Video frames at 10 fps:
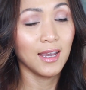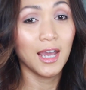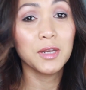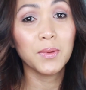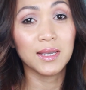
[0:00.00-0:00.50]

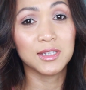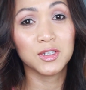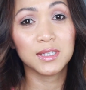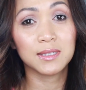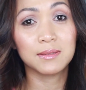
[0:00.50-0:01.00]
Anyways,
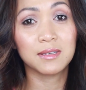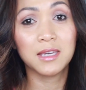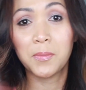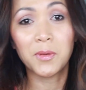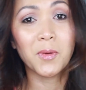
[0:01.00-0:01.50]
just
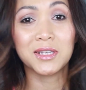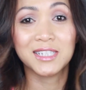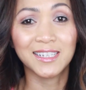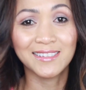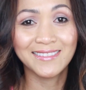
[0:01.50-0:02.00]
keep on
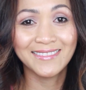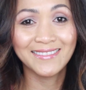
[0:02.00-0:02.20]
watching.